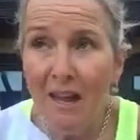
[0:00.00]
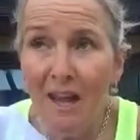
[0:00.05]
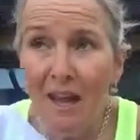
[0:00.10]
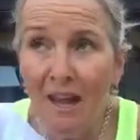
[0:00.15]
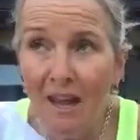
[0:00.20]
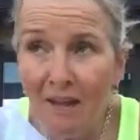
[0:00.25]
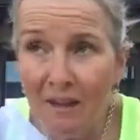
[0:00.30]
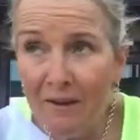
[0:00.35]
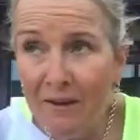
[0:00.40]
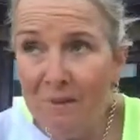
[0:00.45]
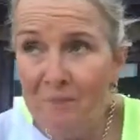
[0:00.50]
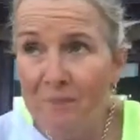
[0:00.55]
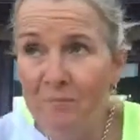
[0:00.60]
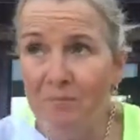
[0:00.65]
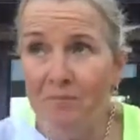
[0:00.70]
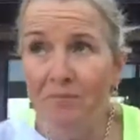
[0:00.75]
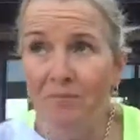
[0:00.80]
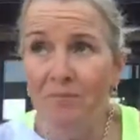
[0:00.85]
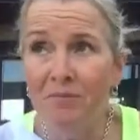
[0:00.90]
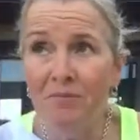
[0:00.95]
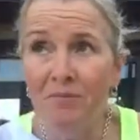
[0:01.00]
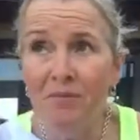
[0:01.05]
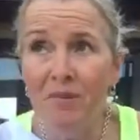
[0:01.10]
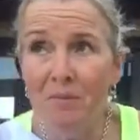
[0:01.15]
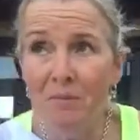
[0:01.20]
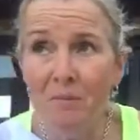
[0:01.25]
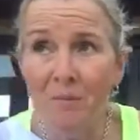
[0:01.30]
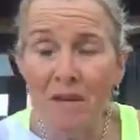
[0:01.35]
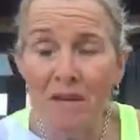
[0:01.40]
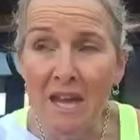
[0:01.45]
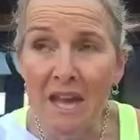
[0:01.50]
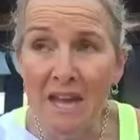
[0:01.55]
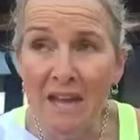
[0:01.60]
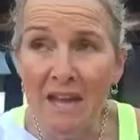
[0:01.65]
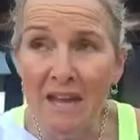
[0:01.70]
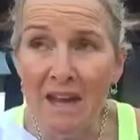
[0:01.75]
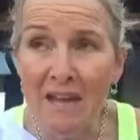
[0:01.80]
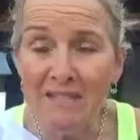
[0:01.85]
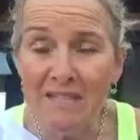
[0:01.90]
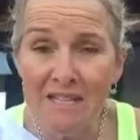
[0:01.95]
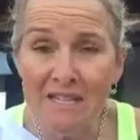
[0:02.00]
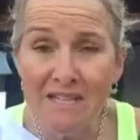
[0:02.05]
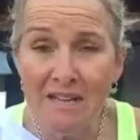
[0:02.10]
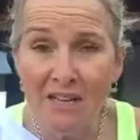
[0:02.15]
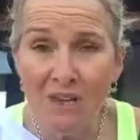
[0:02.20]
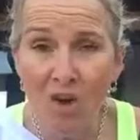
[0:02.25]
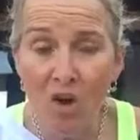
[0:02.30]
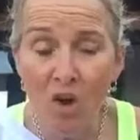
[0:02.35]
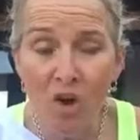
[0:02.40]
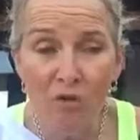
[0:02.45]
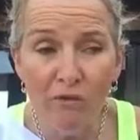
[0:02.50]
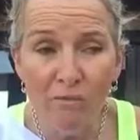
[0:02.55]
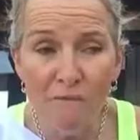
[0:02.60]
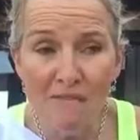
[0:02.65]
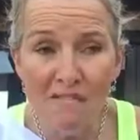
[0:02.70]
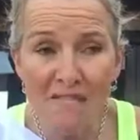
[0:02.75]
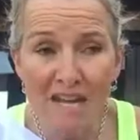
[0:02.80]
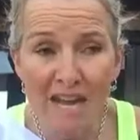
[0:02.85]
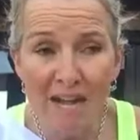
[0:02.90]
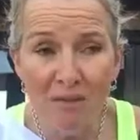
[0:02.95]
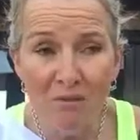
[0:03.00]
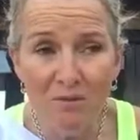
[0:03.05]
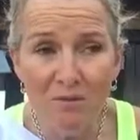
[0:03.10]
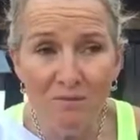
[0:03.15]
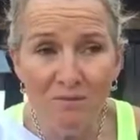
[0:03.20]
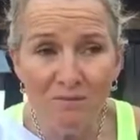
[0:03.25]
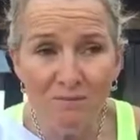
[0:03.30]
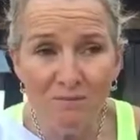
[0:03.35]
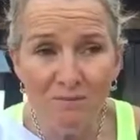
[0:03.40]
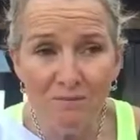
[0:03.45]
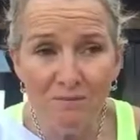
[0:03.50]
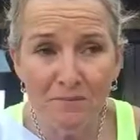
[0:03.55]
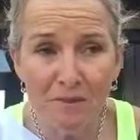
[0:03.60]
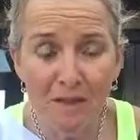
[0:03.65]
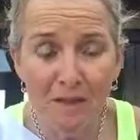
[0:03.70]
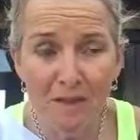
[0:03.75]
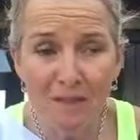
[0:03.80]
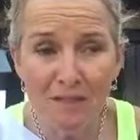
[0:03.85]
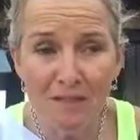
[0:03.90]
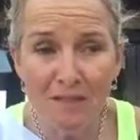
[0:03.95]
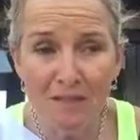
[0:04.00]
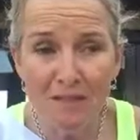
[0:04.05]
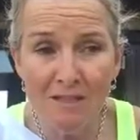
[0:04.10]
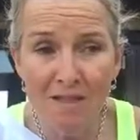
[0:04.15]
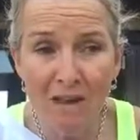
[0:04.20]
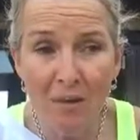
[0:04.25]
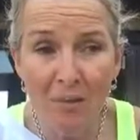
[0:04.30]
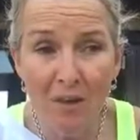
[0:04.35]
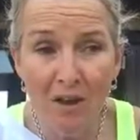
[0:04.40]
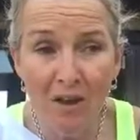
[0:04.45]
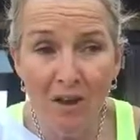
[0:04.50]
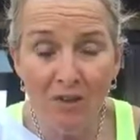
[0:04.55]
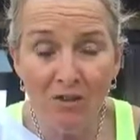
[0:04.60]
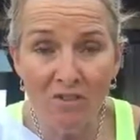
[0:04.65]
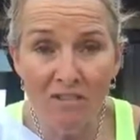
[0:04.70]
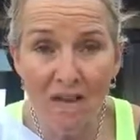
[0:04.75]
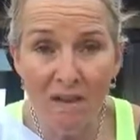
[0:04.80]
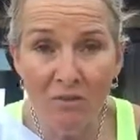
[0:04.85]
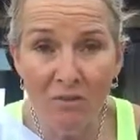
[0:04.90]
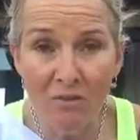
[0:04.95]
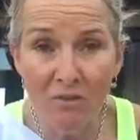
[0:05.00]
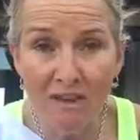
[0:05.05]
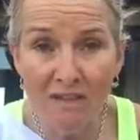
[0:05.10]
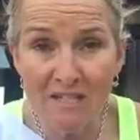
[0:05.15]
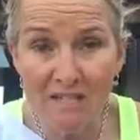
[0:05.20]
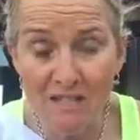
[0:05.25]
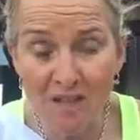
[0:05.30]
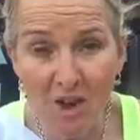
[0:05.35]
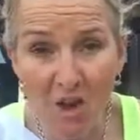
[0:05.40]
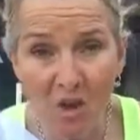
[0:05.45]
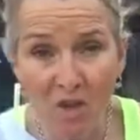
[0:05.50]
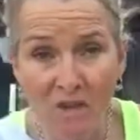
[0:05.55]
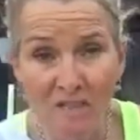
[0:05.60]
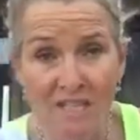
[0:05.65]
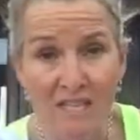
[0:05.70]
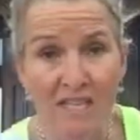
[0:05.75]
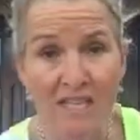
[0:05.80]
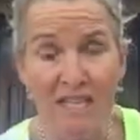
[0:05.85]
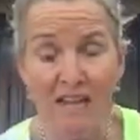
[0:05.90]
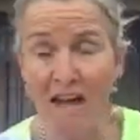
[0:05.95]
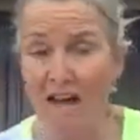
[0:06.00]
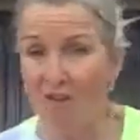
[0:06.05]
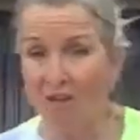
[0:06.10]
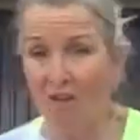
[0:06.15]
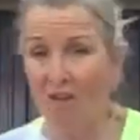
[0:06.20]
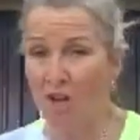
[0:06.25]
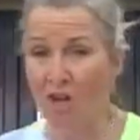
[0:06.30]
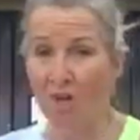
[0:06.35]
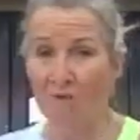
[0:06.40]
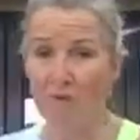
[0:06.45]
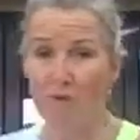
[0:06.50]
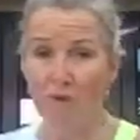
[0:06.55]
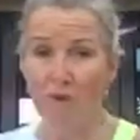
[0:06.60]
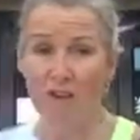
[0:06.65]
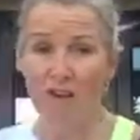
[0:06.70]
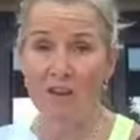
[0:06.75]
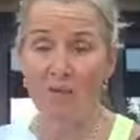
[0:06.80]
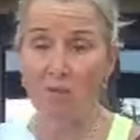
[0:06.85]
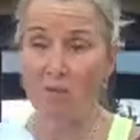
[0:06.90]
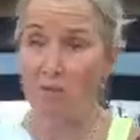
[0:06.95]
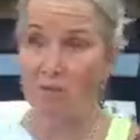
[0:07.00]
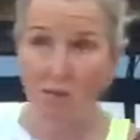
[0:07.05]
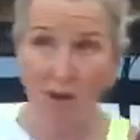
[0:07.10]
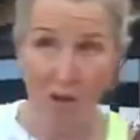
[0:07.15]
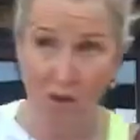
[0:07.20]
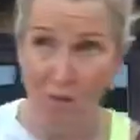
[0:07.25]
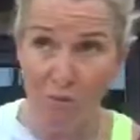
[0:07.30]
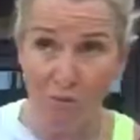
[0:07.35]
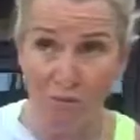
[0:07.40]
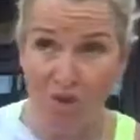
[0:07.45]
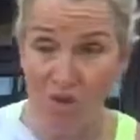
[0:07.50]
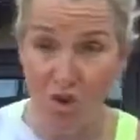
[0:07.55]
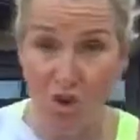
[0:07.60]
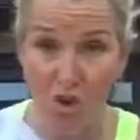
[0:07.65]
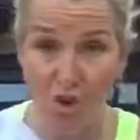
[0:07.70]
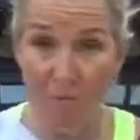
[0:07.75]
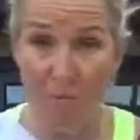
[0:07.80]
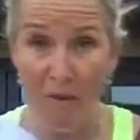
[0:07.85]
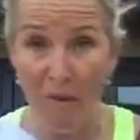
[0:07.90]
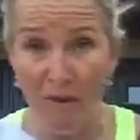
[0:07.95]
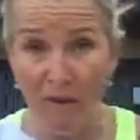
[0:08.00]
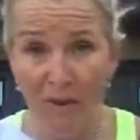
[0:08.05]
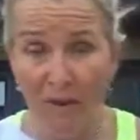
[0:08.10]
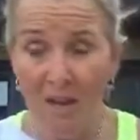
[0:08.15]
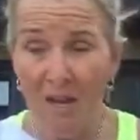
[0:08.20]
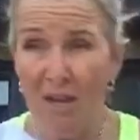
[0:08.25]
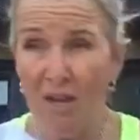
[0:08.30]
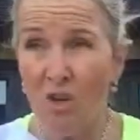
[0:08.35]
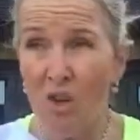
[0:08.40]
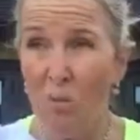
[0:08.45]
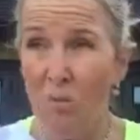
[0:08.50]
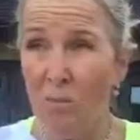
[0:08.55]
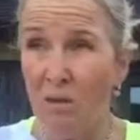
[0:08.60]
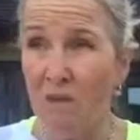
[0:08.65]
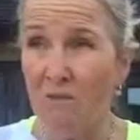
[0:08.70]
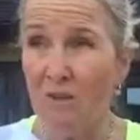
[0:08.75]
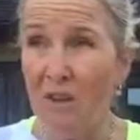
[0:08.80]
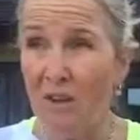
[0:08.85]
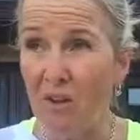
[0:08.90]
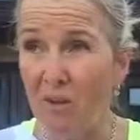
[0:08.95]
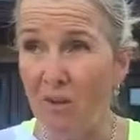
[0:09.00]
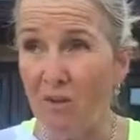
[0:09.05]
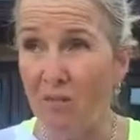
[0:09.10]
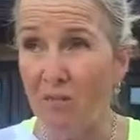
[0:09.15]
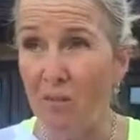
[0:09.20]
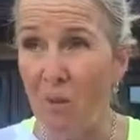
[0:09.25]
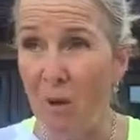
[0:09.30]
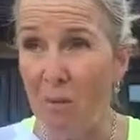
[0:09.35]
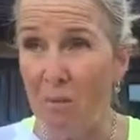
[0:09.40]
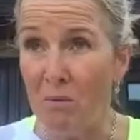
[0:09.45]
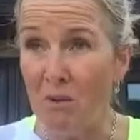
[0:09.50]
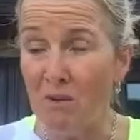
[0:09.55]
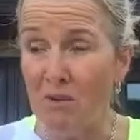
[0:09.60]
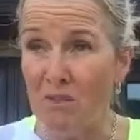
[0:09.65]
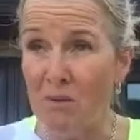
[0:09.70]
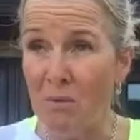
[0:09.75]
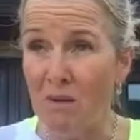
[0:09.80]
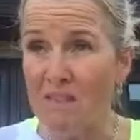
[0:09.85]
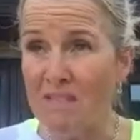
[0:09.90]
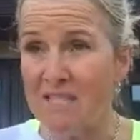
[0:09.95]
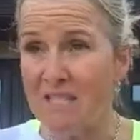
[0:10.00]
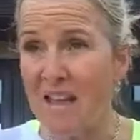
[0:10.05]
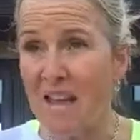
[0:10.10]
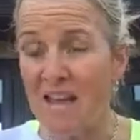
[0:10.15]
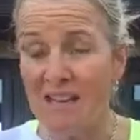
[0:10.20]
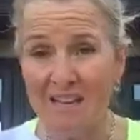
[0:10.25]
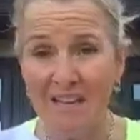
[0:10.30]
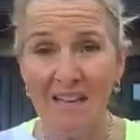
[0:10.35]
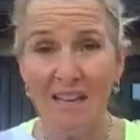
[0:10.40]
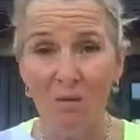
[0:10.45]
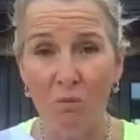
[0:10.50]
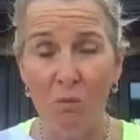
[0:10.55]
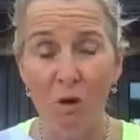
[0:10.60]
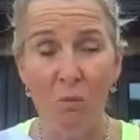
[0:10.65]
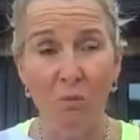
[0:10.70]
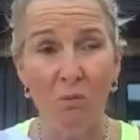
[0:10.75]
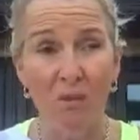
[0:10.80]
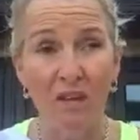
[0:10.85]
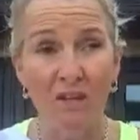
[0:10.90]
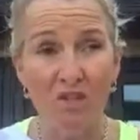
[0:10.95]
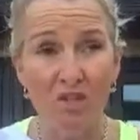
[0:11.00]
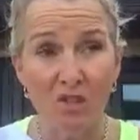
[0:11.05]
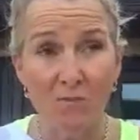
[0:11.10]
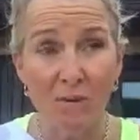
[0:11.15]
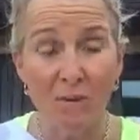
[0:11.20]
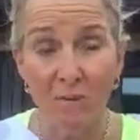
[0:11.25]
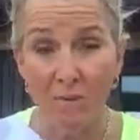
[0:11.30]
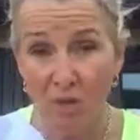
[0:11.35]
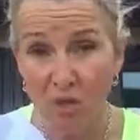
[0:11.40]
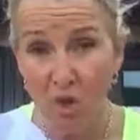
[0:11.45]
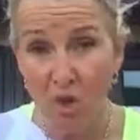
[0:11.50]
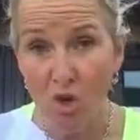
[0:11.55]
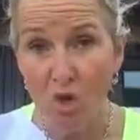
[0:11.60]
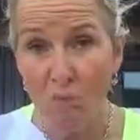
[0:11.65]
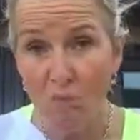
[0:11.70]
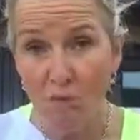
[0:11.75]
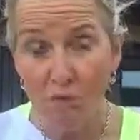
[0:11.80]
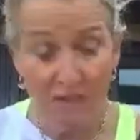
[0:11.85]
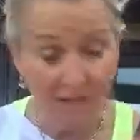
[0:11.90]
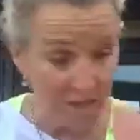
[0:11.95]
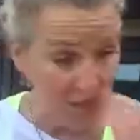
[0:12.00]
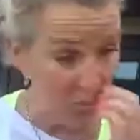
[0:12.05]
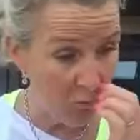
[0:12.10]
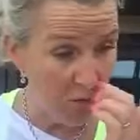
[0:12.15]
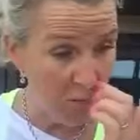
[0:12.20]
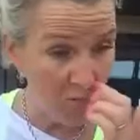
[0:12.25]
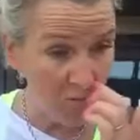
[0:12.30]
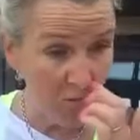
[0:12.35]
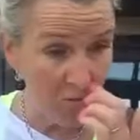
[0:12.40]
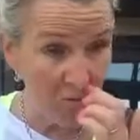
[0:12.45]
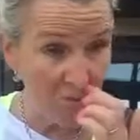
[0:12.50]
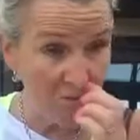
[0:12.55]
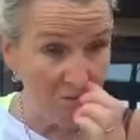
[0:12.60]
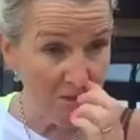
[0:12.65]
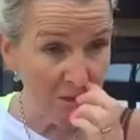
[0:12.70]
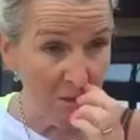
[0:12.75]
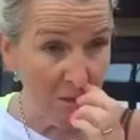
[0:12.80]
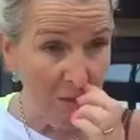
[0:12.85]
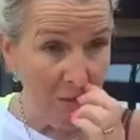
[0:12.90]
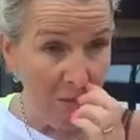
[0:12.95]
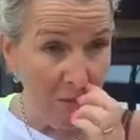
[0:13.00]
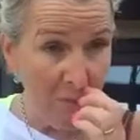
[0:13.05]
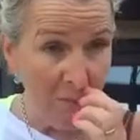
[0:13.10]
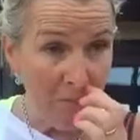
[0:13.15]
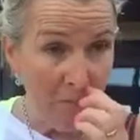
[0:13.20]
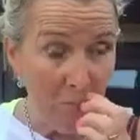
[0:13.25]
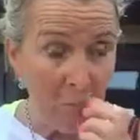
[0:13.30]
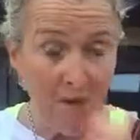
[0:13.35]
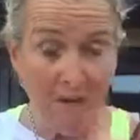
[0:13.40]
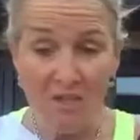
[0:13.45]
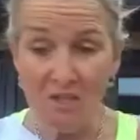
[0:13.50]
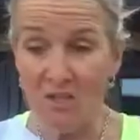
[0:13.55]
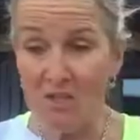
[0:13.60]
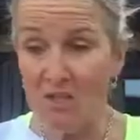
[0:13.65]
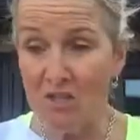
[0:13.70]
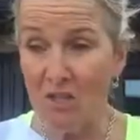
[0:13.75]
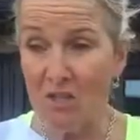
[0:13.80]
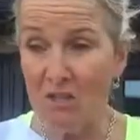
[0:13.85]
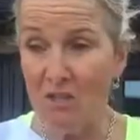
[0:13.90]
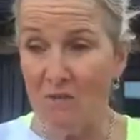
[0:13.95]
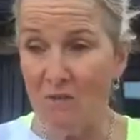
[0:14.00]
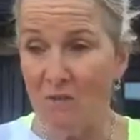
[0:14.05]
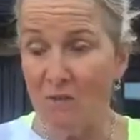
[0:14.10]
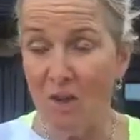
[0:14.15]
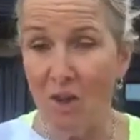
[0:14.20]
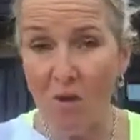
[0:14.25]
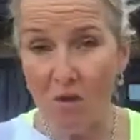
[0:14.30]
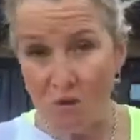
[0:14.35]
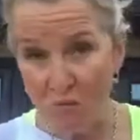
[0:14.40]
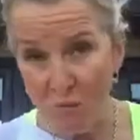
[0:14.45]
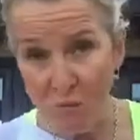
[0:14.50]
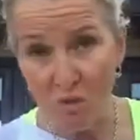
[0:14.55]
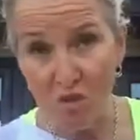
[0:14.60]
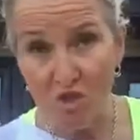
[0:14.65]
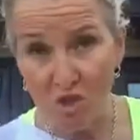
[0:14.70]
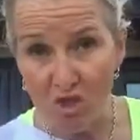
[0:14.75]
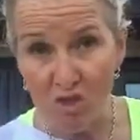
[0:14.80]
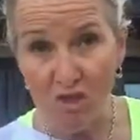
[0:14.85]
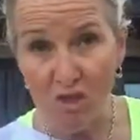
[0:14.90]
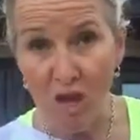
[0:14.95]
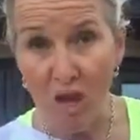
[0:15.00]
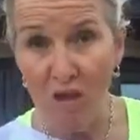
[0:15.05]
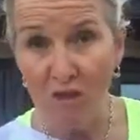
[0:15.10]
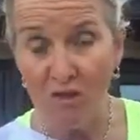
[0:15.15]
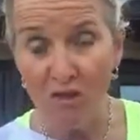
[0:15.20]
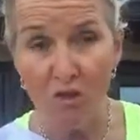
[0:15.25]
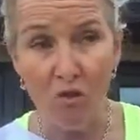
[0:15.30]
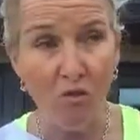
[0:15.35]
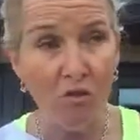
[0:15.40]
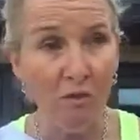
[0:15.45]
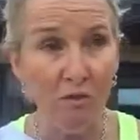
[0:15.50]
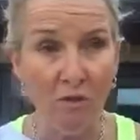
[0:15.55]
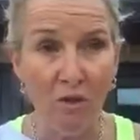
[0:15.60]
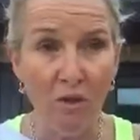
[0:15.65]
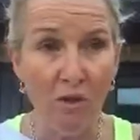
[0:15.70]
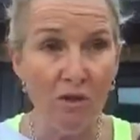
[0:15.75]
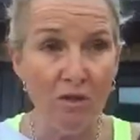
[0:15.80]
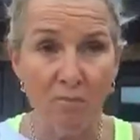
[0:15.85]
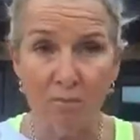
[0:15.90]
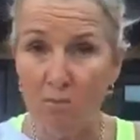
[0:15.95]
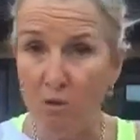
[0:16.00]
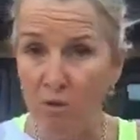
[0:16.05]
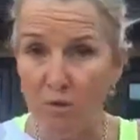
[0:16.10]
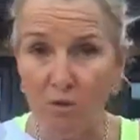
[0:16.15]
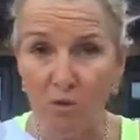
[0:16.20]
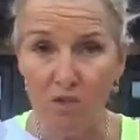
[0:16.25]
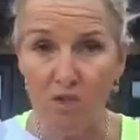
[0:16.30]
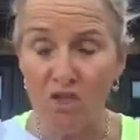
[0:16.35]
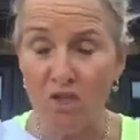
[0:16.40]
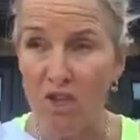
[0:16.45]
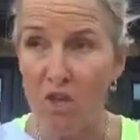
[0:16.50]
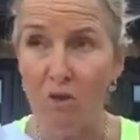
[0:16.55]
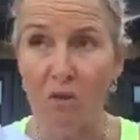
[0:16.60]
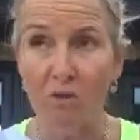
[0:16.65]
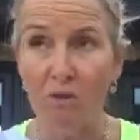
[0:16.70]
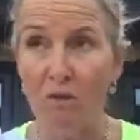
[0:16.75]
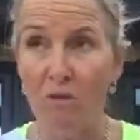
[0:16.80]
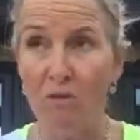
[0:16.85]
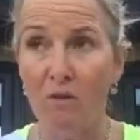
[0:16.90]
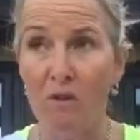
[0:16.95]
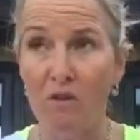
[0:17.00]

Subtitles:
But yeah, I got over myself, and I went on to have the rest of the holiday alcohol free with no trauma. A couple of little wobbles. And when I say little wobble, I just mean my normal little wobbles, which, and for those of you who are just starting or in the first month or two or in the